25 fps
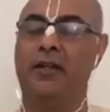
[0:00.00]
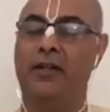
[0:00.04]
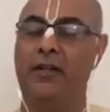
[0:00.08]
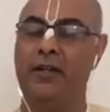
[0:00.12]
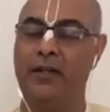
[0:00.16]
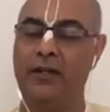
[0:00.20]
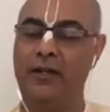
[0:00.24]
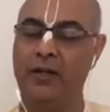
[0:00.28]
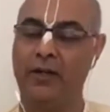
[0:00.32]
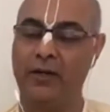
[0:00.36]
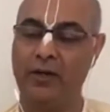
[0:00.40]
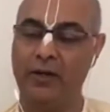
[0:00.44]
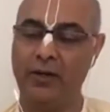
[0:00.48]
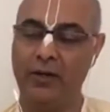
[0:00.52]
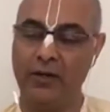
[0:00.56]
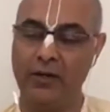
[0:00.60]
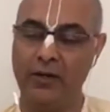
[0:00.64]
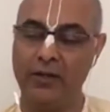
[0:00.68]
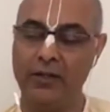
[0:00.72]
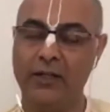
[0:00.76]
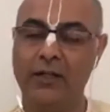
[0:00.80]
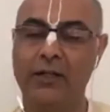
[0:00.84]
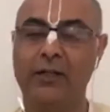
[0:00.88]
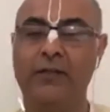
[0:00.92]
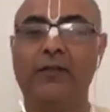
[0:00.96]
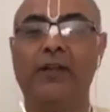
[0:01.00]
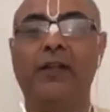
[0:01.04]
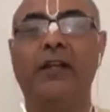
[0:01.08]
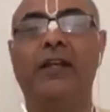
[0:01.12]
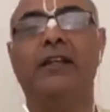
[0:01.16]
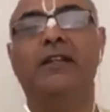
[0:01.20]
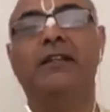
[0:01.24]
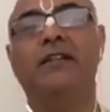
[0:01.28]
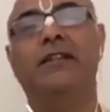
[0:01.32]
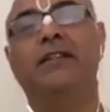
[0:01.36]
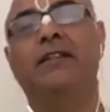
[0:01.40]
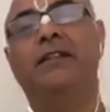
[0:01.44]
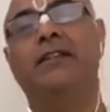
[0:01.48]
And all the living
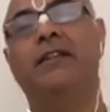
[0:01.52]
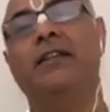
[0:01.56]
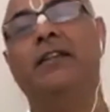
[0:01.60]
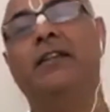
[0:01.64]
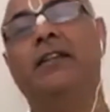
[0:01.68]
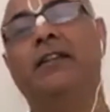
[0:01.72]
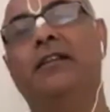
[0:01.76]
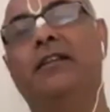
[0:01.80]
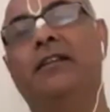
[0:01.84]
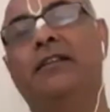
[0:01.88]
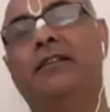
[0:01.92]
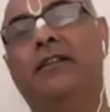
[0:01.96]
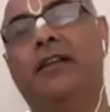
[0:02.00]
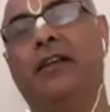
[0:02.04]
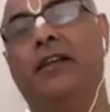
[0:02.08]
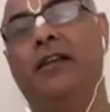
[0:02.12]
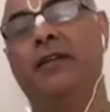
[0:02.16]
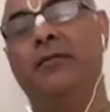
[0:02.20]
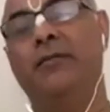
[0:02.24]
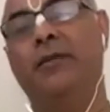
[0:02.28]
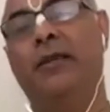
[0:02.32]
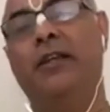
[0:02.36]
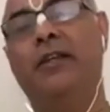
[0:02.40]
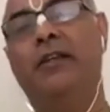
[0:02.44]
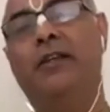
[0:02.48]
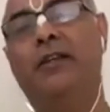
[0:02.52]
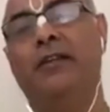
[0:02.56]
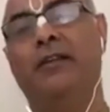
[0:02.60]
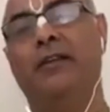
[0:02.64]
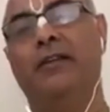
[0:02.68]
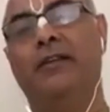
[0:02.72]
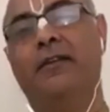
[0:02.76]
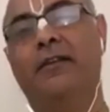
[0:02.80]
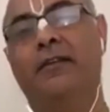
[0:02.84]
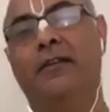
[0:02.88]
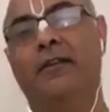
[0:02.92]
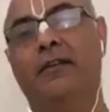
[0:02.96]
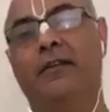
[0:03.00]
entities are coming
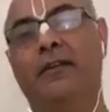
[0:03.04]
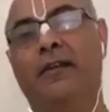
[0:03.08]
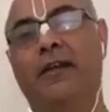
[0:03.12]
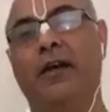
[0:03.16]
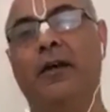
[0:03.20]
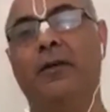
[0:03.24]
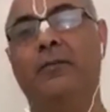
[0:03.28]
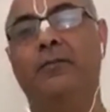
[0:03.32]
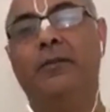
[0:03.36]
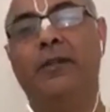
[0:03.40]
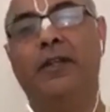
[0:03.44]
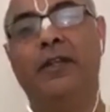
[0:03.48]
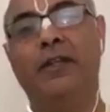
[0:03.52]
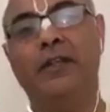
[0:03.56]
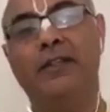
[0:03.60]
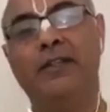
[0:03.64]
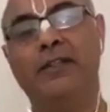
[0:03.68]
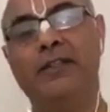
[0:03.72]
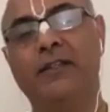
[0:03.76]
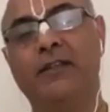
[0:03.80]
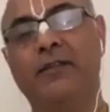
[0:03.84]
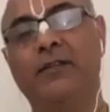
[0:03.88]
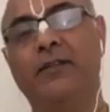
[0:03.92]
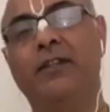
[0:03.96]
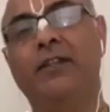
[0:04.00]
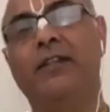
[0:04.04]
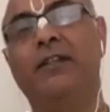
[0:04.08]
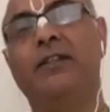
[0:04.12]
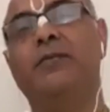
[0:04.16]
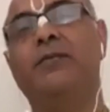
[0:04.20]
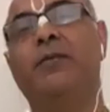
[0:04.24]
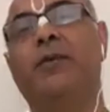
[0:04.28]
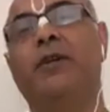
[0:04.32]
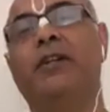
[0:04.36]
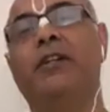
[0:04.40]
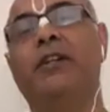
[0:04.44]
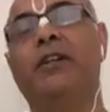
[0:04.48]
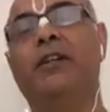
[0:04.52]
up, they are receiving these
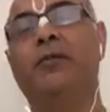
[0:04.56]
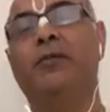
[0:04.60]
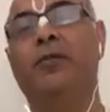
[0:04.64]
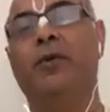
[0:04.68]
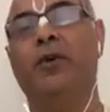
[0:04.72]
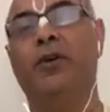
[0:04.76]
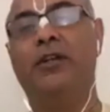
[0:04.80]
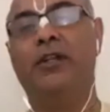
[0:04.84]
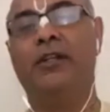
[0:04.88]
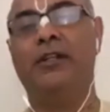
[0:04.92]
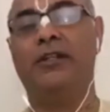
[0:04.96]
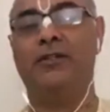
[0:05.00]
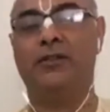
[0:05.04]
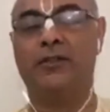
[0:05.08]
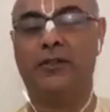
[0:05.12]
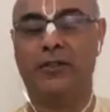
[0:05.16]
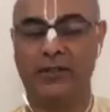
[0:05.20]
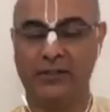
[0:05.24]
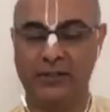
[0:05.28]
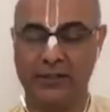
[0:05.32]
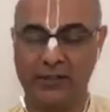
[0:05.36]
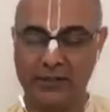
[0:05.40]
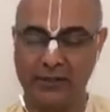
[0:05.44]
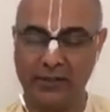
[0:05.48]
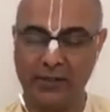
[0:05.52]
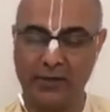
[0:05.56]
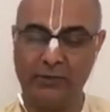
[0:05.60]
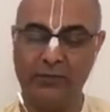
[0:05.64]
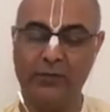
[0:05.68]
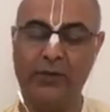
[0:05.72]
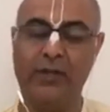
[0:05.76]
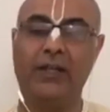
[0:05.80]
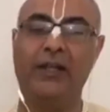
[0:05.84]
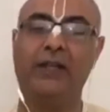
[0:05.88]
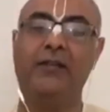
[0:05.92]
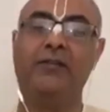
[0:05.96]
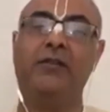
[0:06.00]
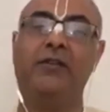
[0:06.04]
material bodies. So this is how we
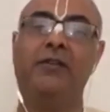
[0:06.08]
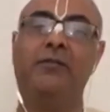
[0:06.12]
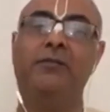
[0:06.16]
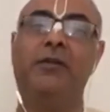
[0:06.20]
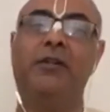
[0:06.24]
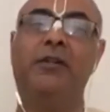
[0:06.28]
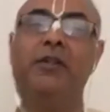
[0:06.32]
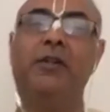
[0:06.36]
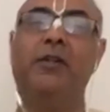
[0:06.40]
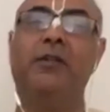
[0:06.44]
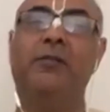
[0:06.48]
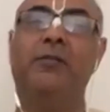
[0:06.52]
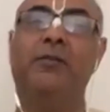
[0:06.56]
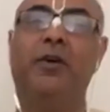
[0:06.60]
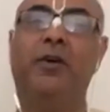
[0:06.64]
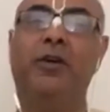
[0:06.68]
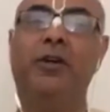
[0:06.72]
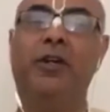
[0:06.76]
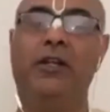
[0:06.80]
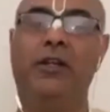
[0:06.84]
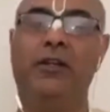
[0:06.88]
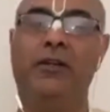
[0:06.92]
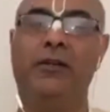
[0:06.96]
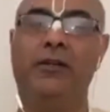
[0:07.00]
get material body.